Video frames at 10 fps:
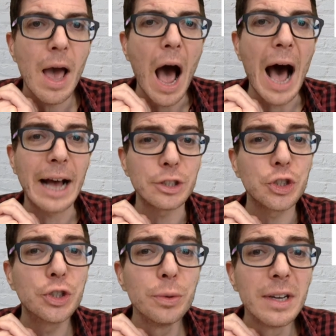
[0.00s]
Uh,
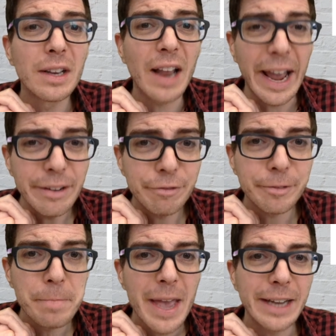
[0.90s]
student Life
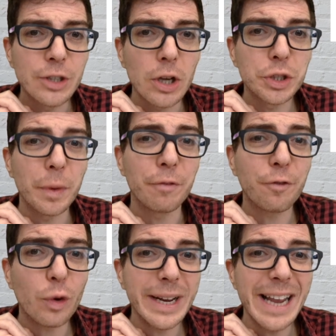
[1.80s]
is also a
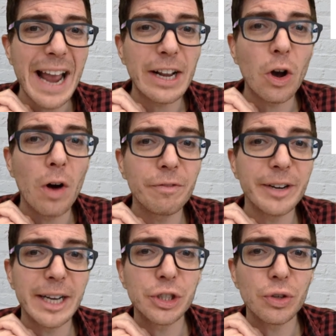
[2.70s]
free and
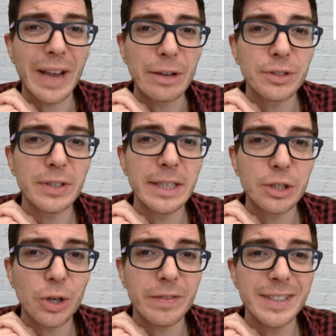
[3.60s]
confidential counseling
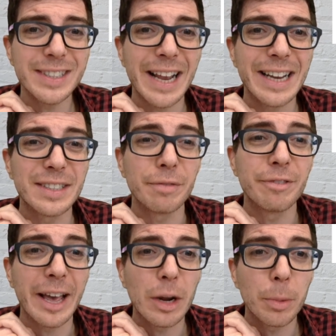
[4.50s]
service that is
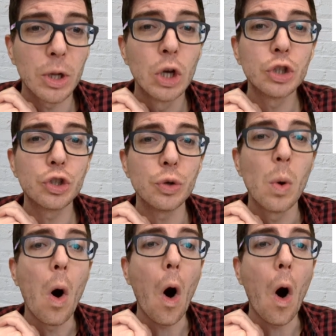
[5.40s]
available to